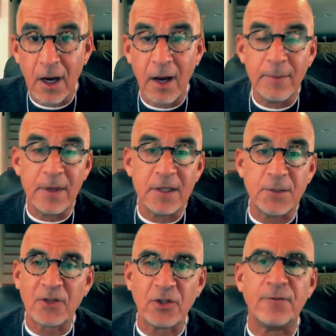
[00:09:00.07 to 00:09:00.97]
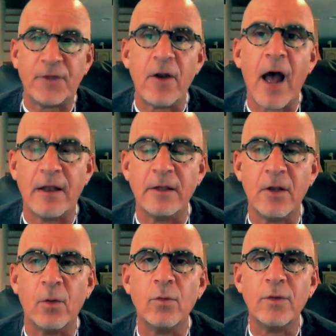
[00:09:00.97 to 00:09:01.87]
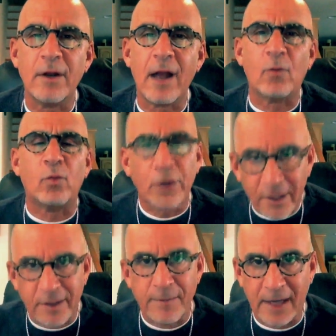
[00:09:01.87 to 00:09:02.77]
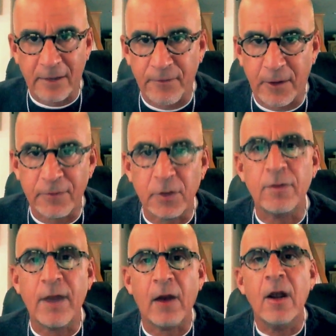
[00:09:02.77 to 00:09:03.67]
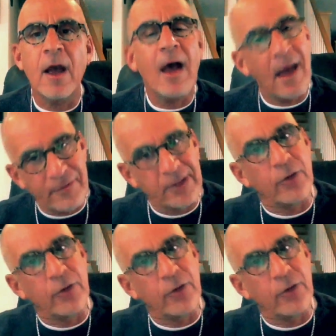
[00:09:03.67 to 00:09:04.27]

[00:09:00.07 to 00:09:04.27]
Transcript: Especially if they're not really making fun of you. They're having a little